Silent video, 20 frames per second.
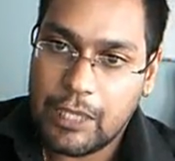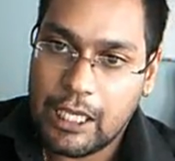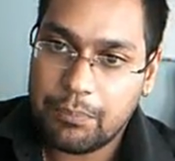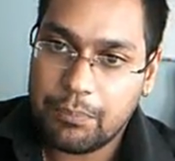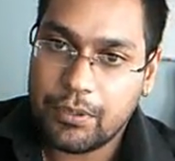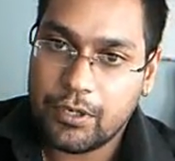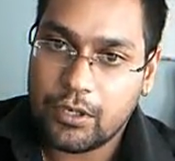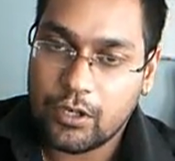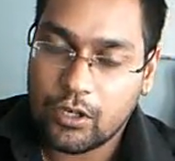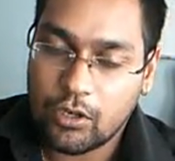
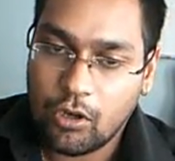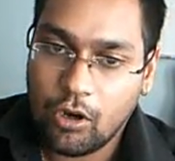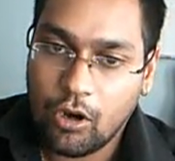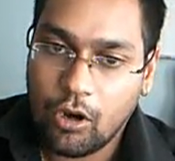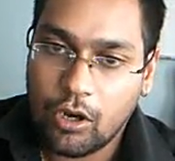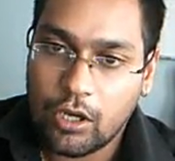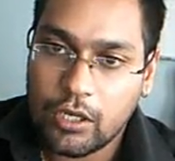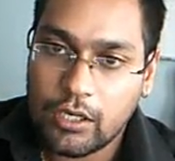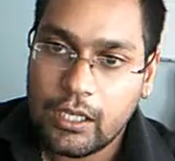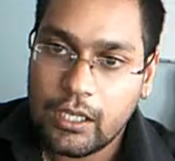paper
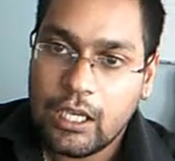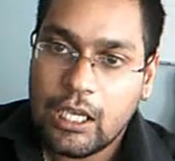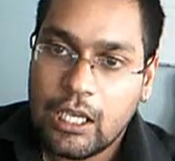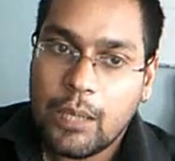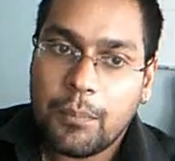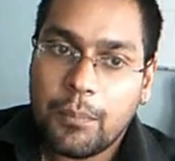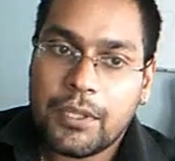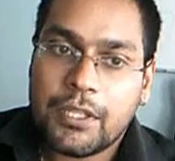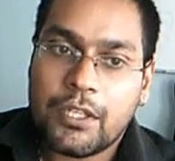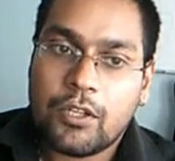record,
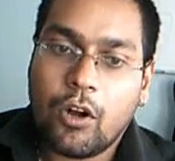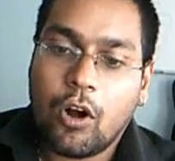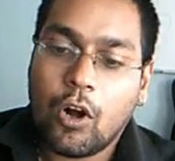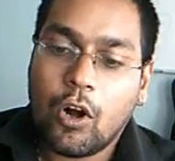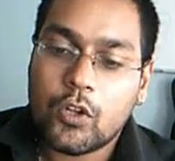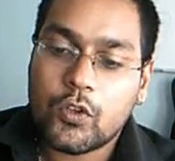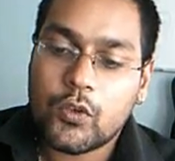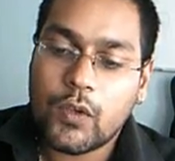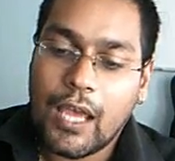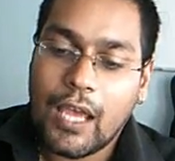but it
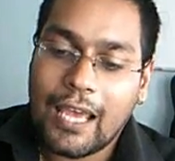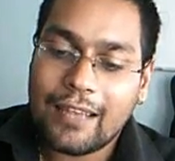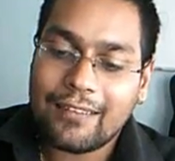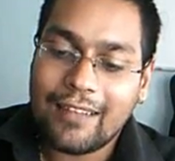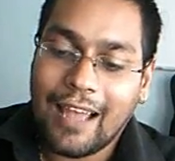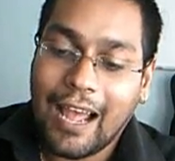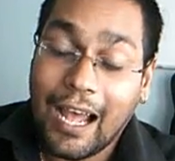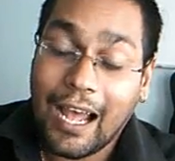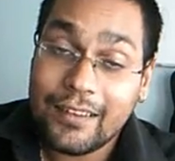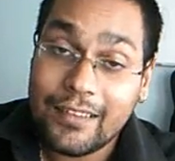also
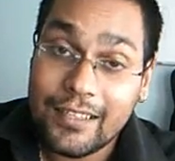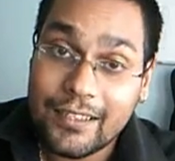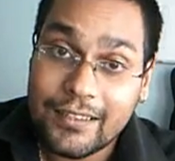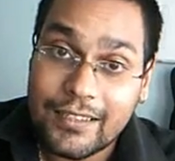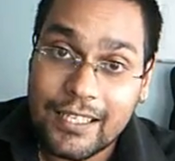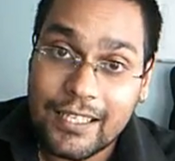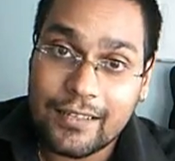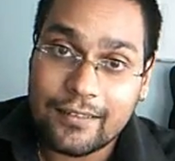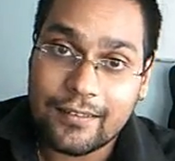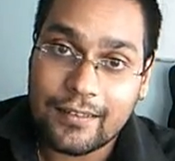has other
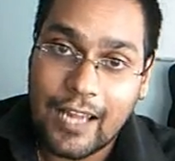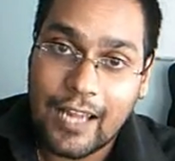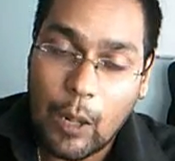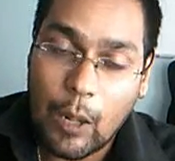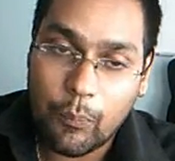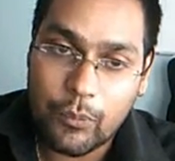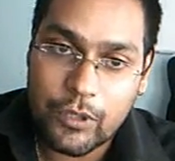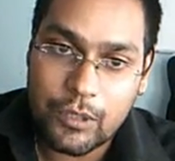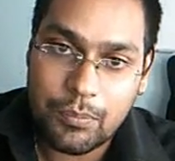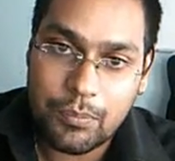things that
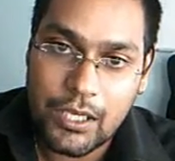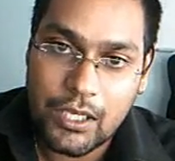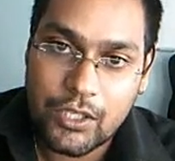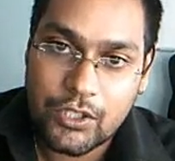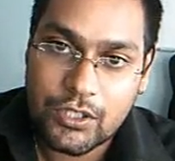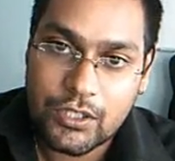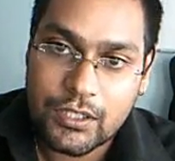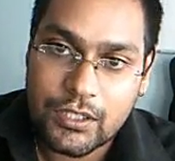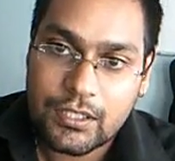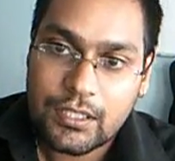help the
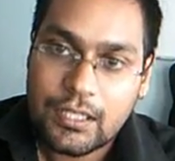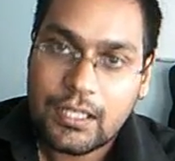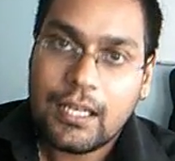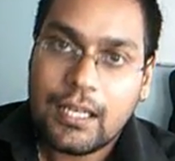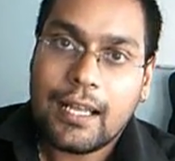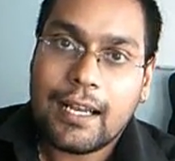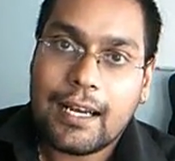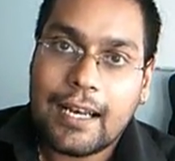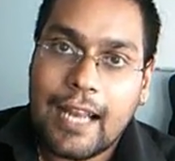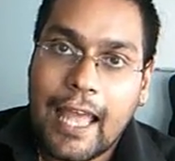patient,
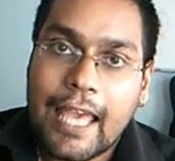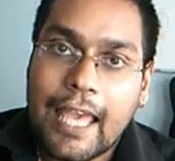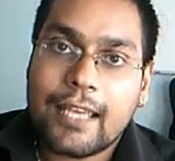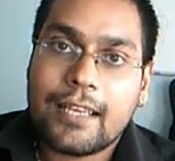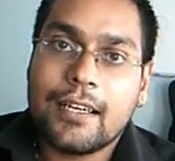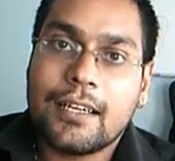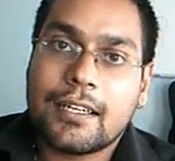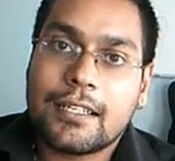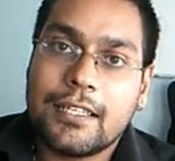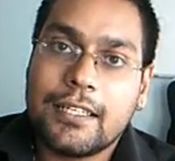
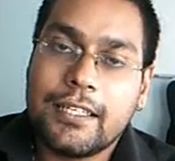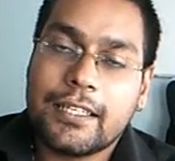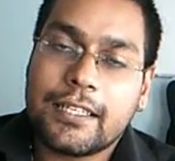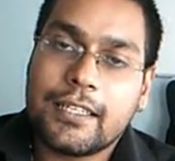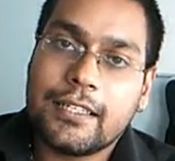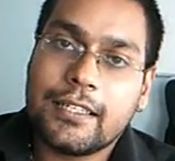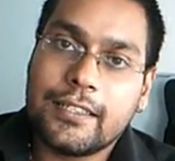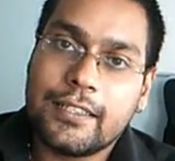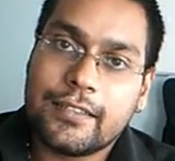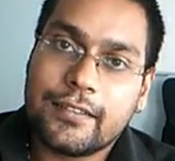like a
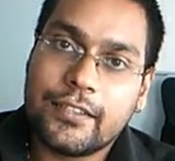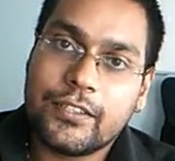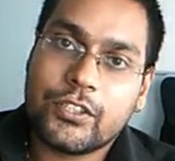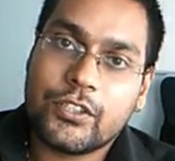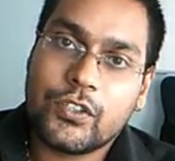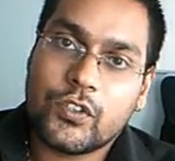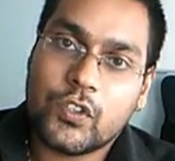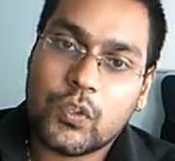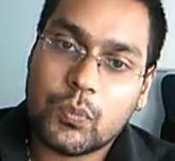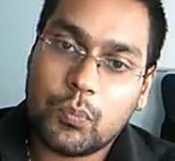clinical
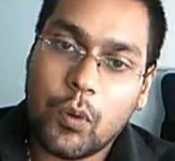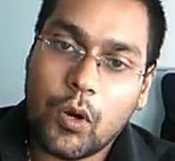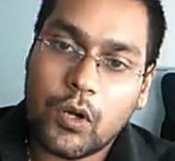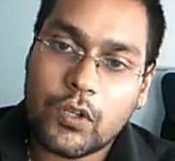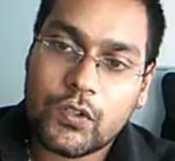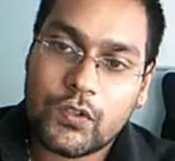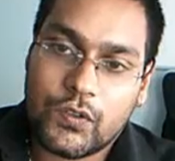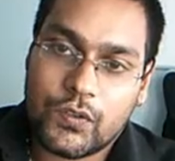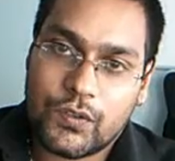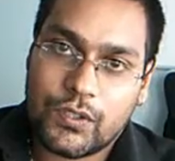decision
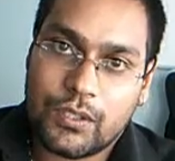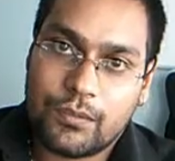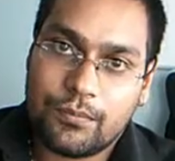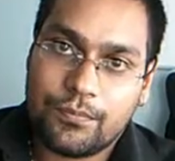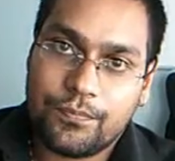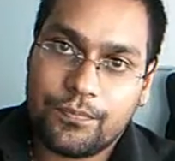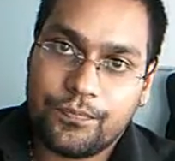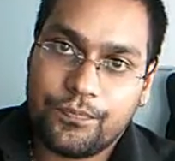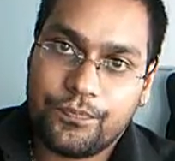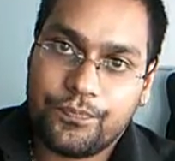support
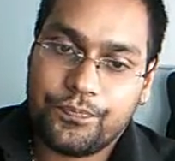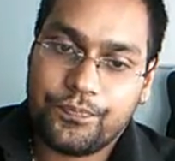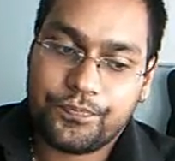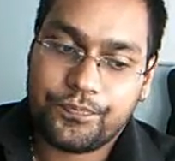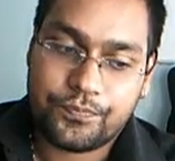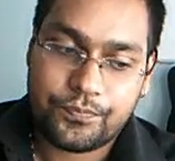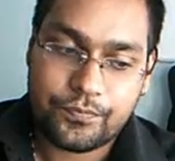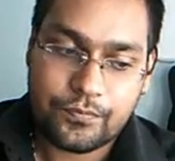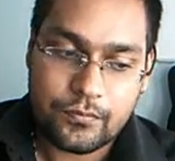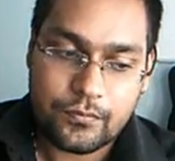system,
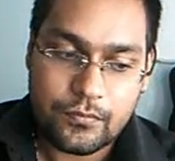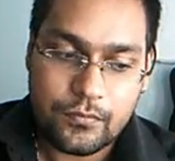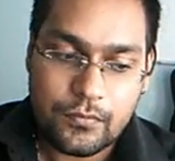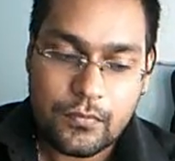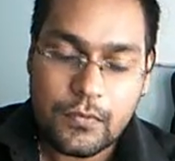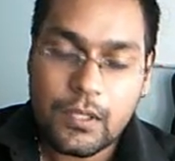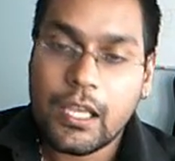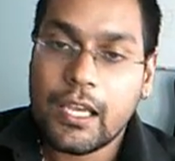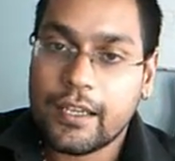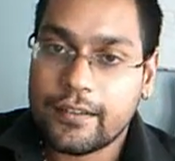
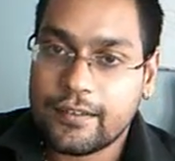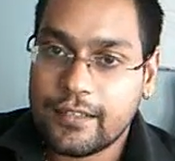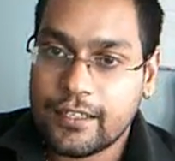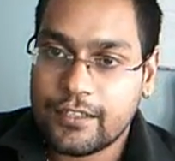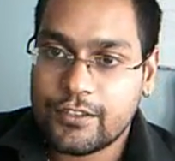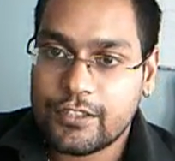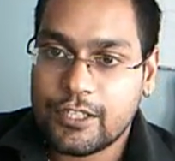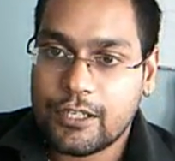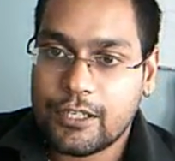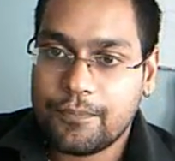
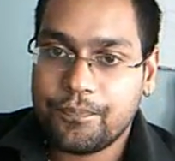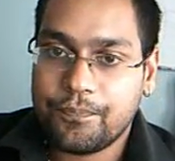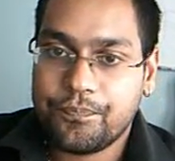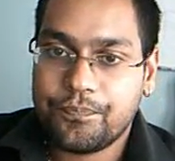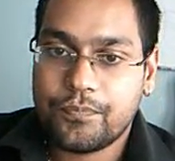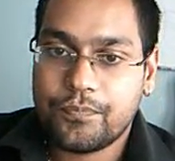etc.